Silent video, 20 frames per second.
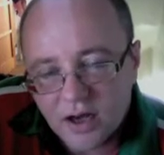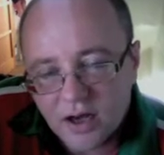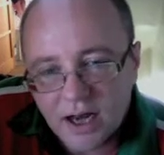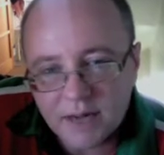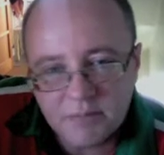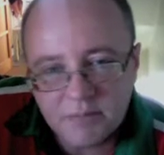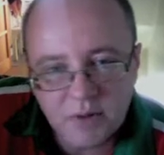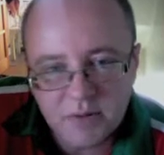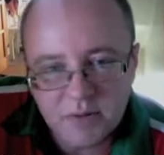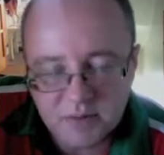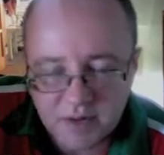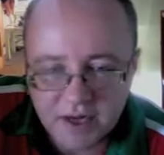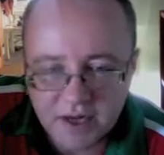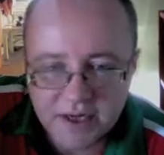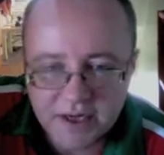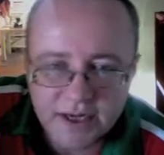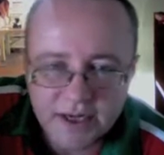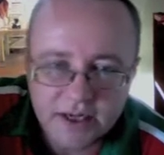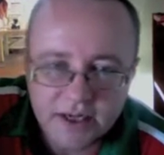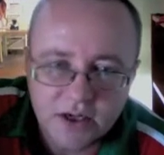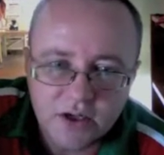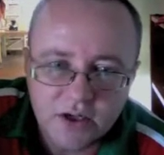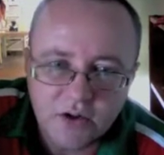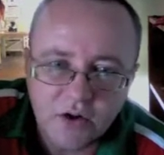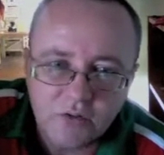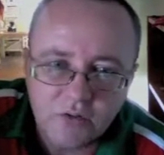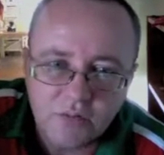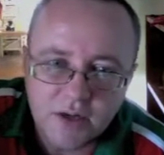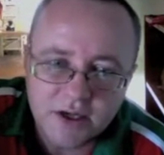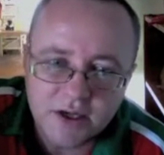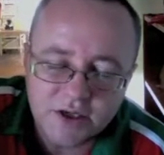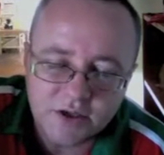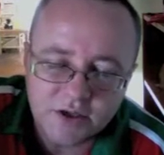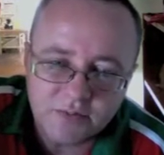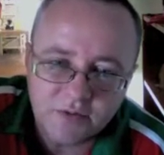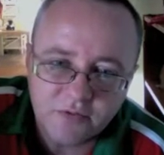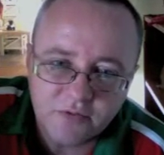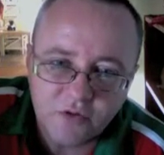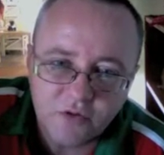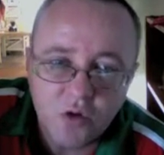and Bobby Brain Heenan, who I've mentioned
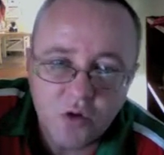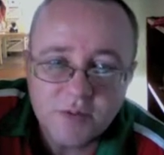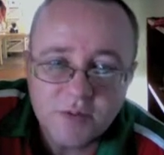before.